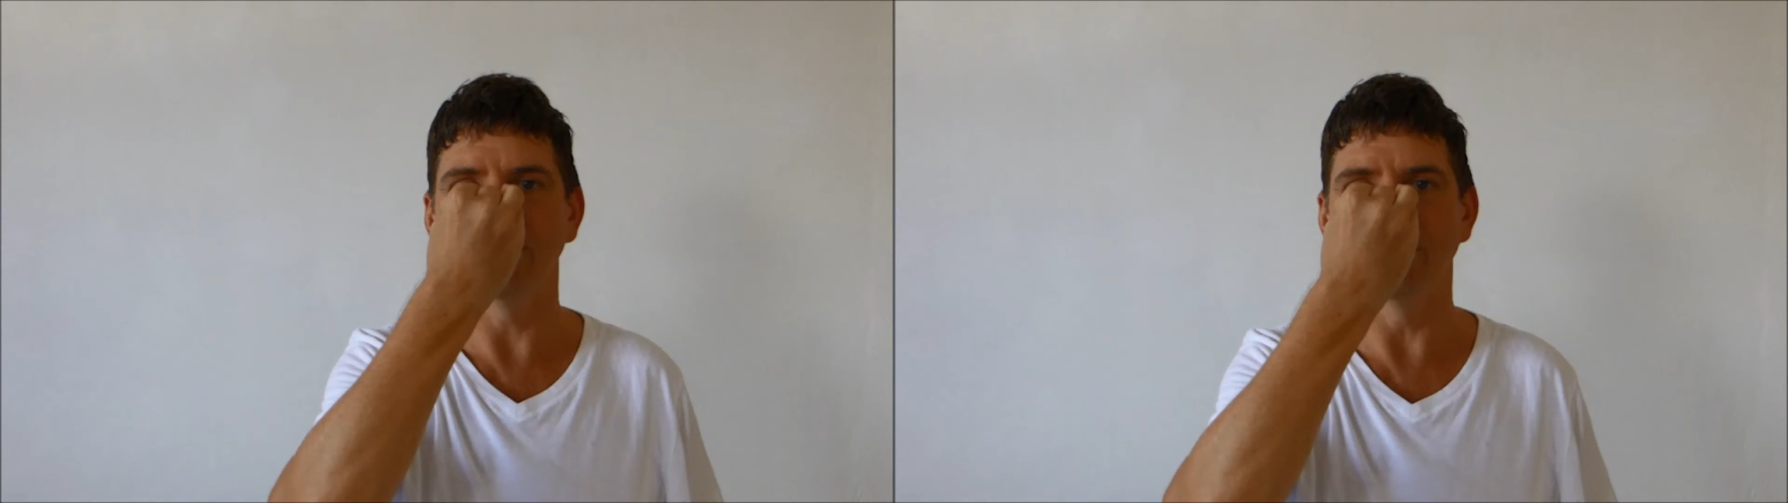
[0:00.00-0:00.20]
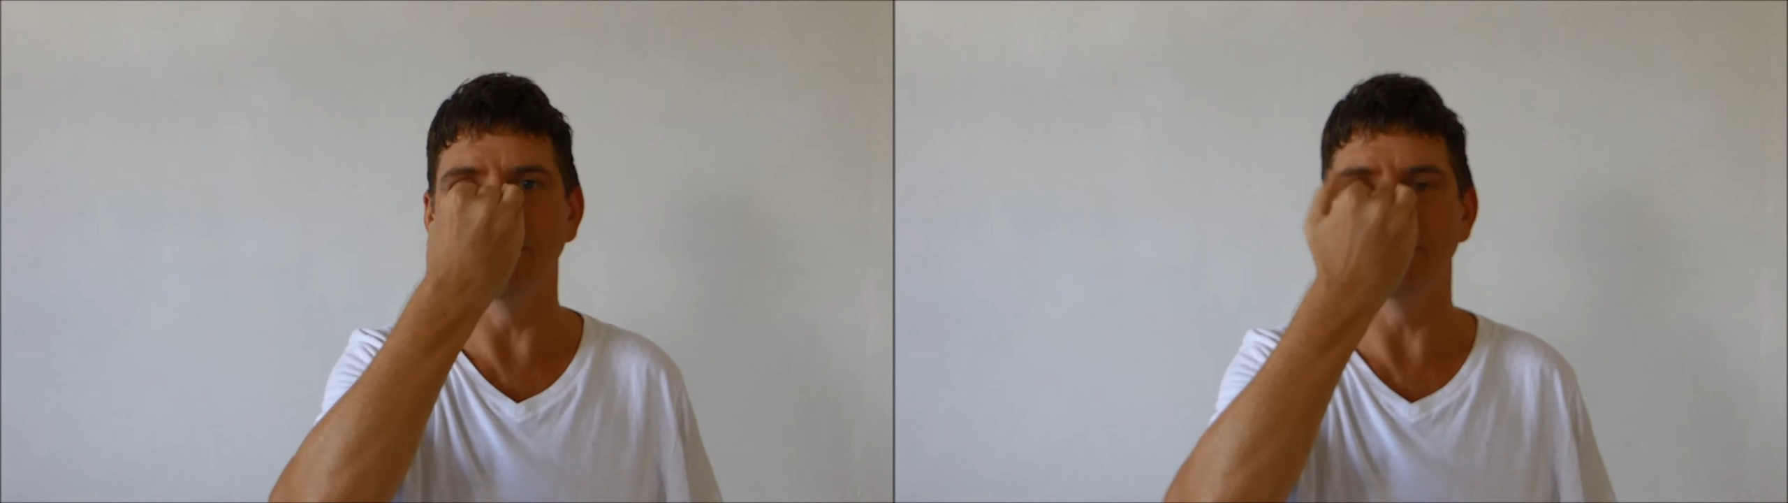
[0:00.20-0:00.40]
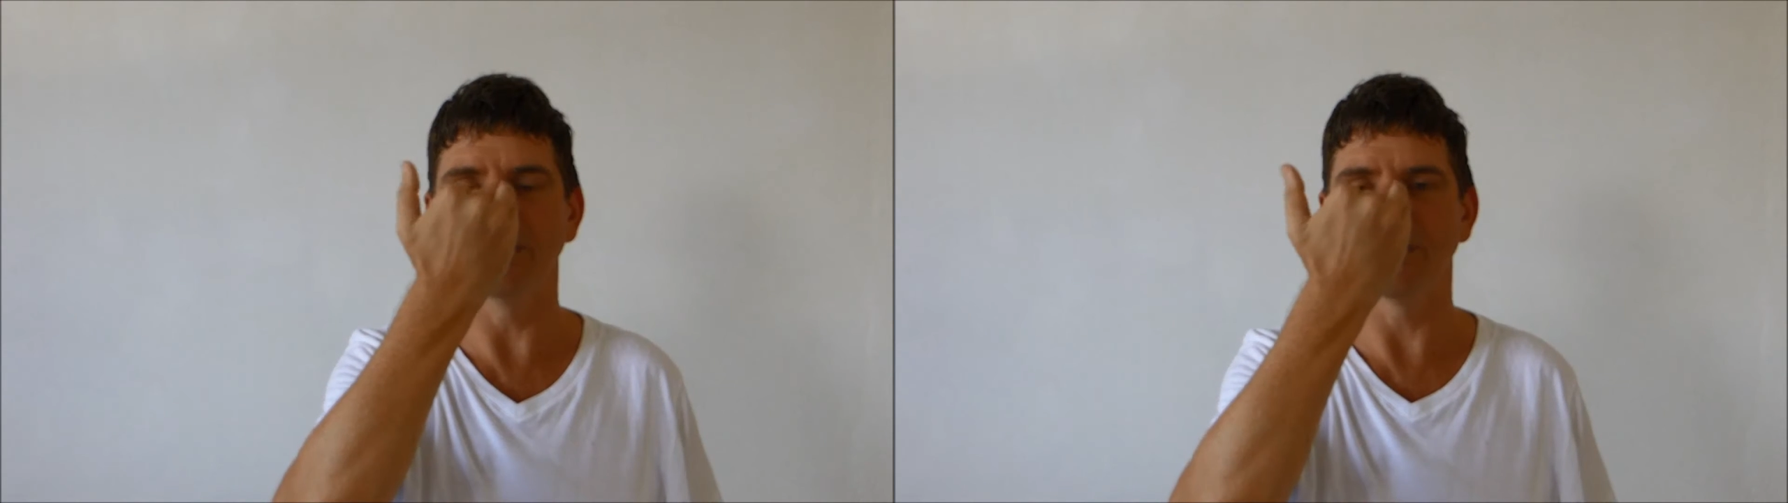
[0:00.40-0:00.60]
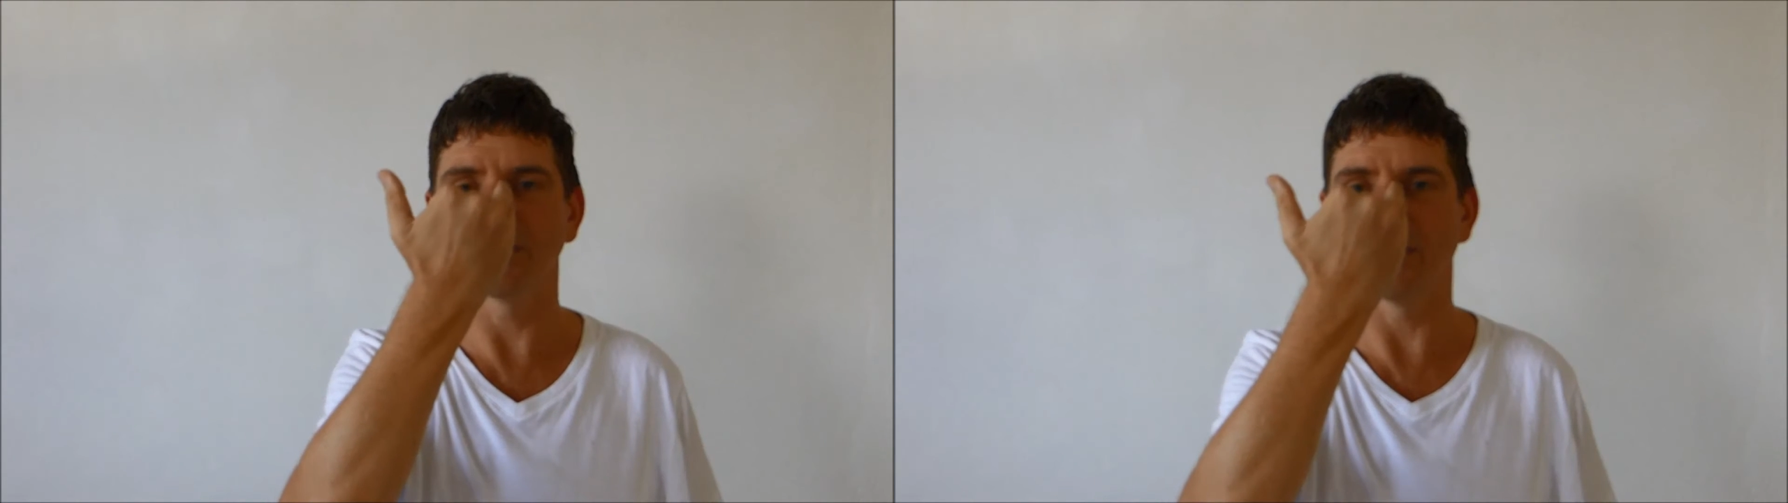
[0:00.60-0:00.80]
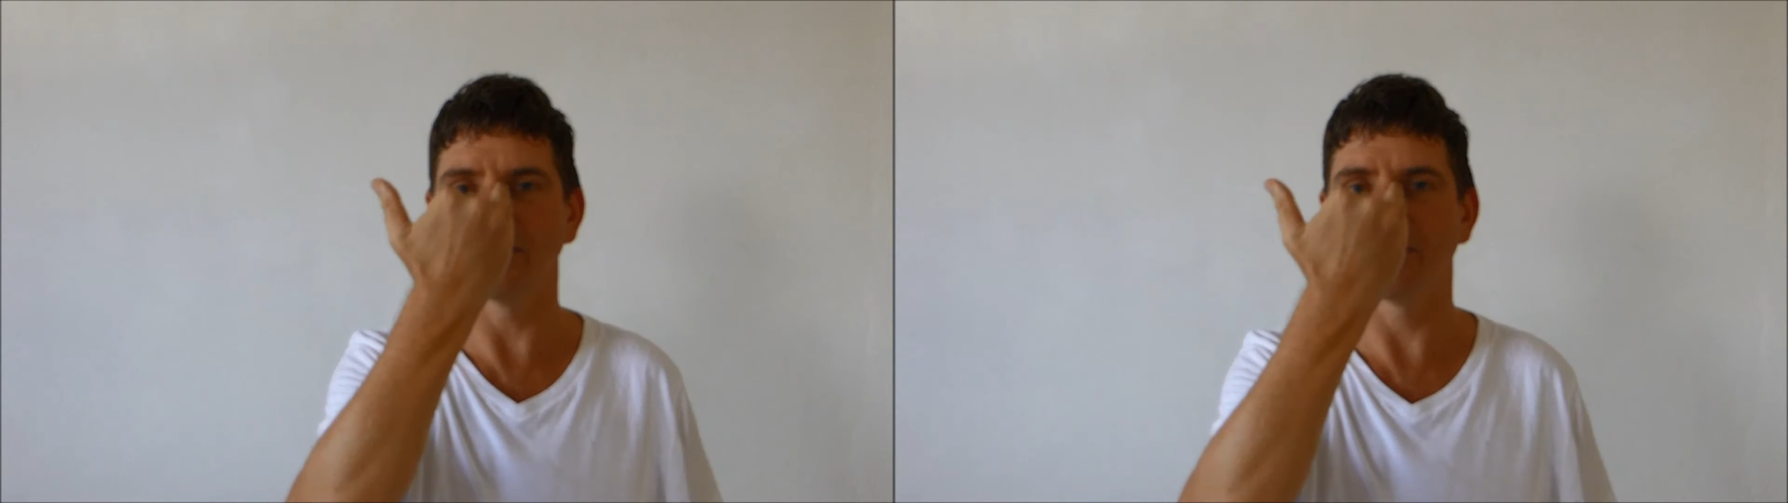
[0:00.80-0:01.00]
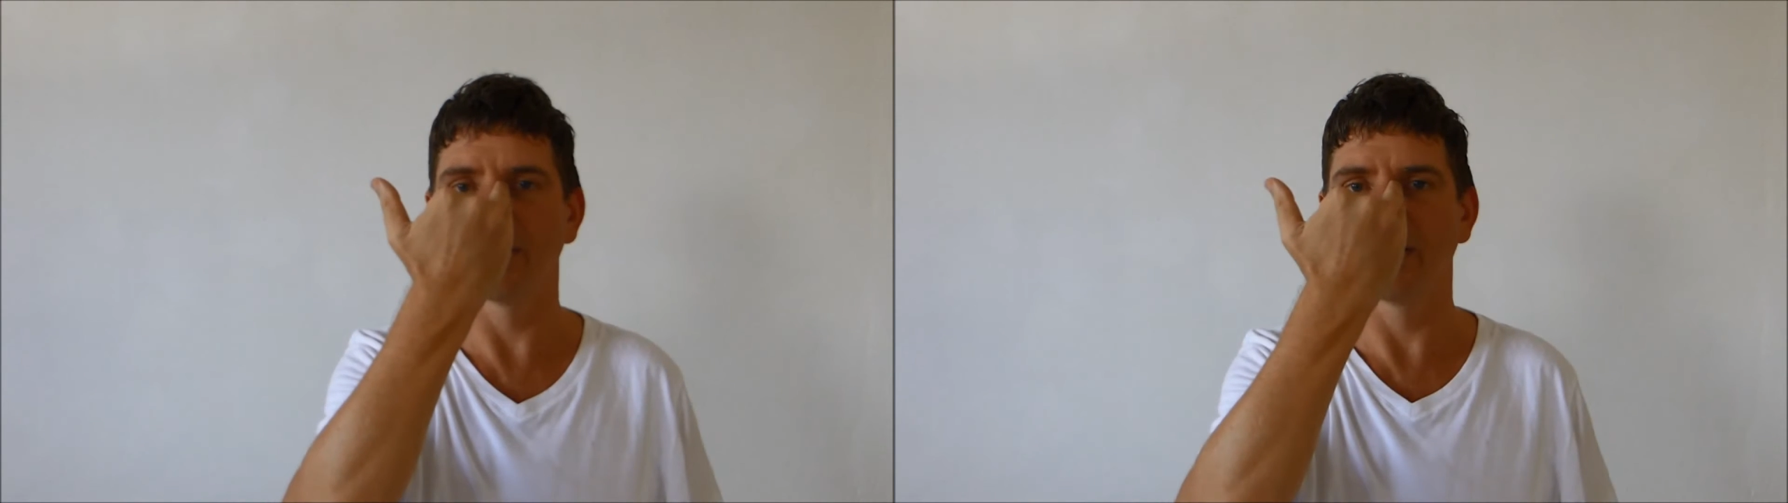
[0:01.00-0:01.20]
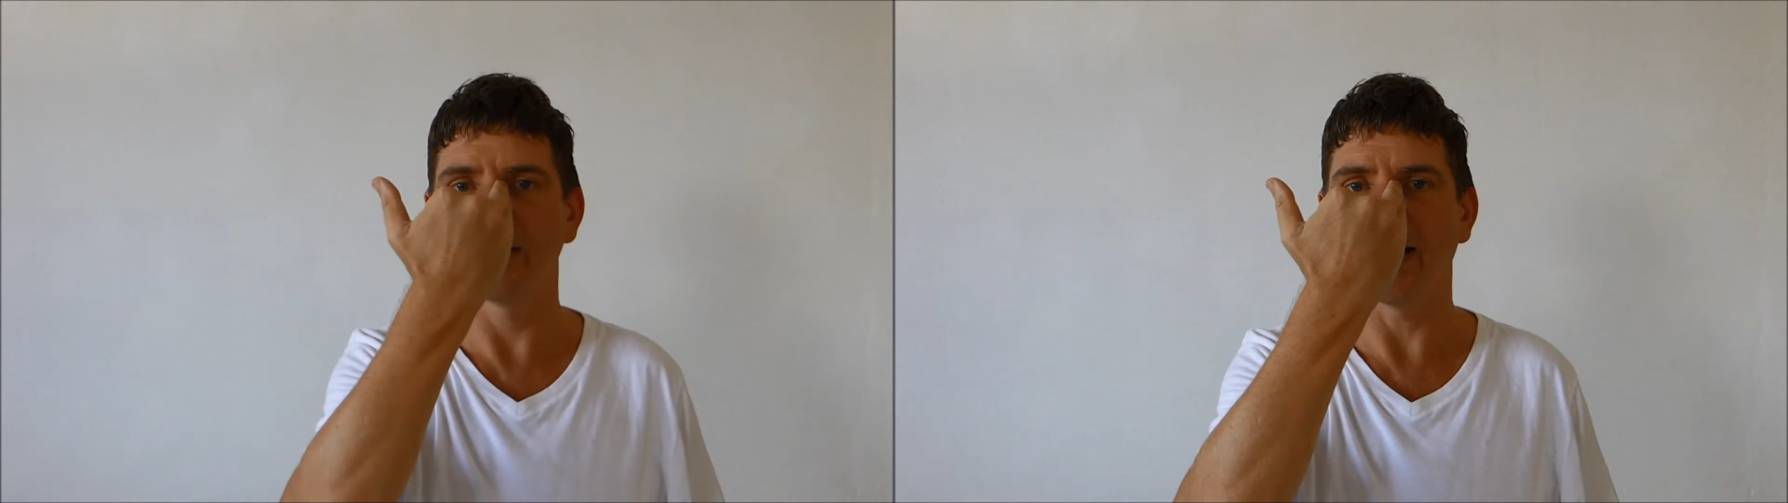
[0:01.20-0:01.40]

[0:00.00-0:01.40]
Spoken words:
remove the thumb,